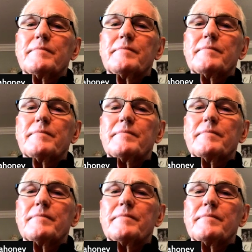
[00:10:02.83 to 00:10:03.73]

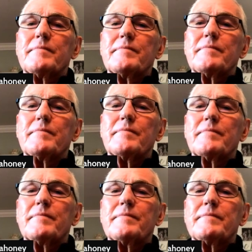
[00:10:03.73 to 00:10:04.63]

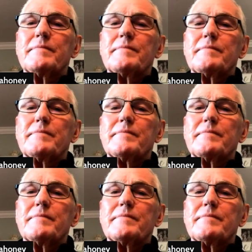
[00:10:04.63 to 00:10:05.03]
The person shown says nothing.